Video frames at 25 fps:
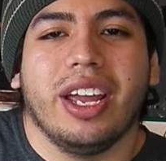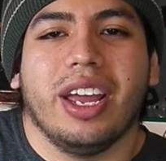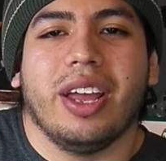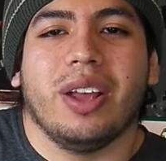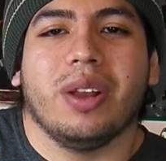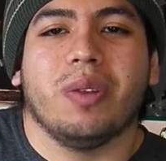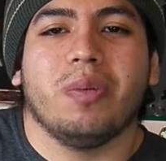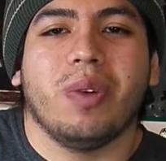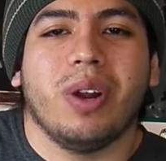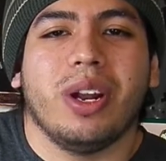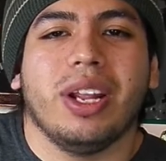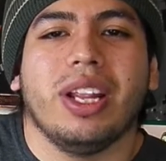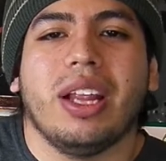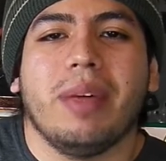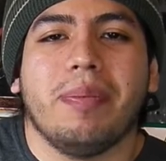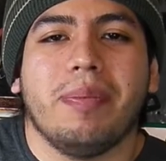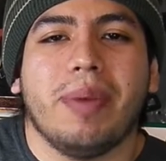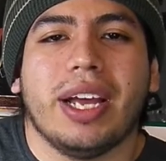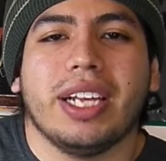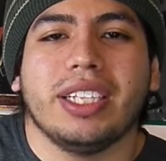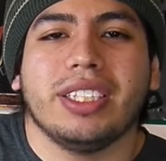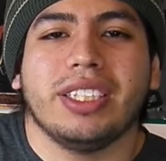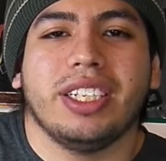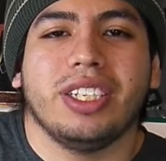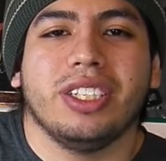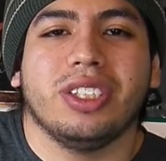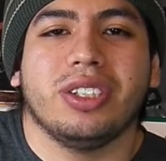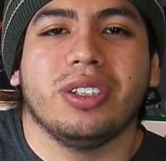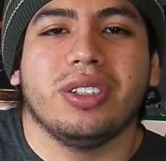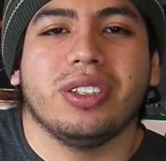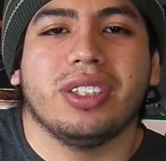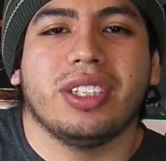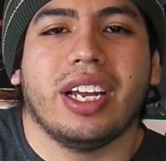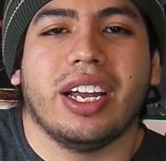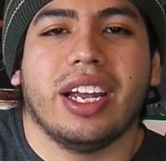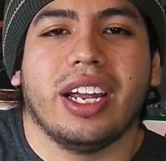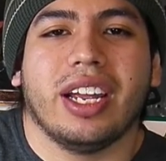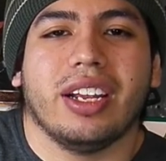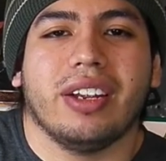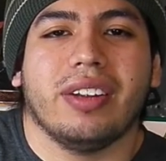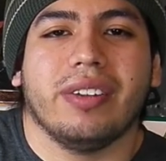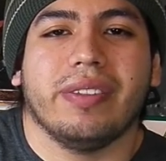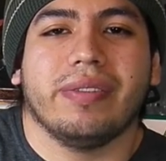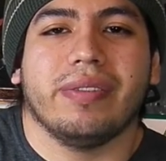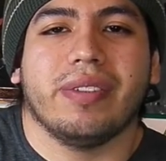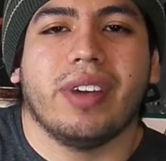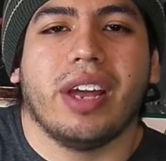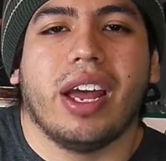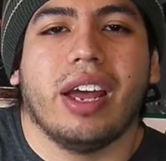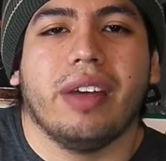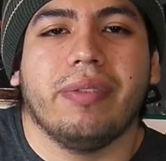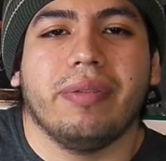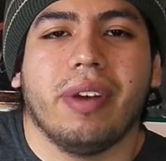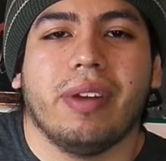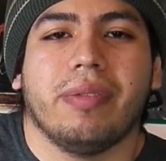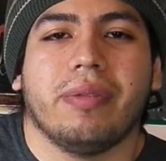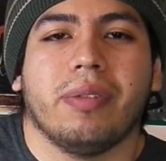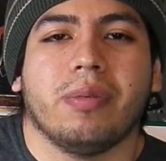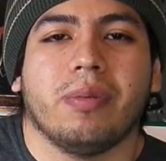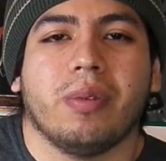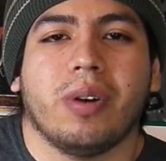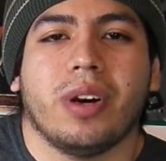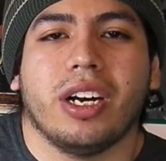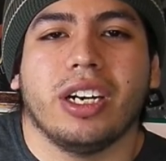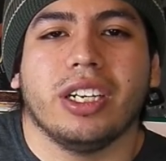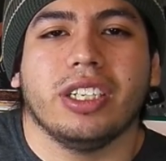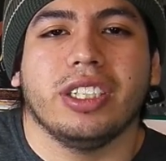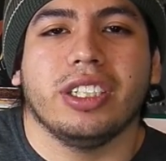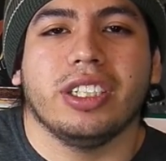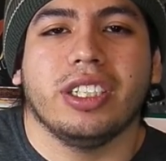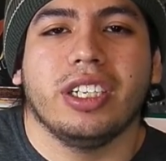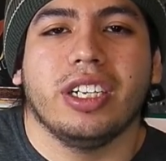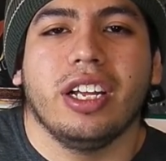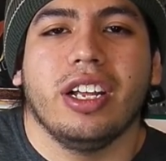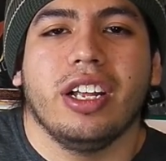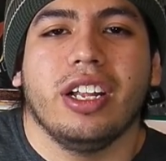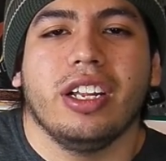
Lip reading: is one of the best intros I've ever watched.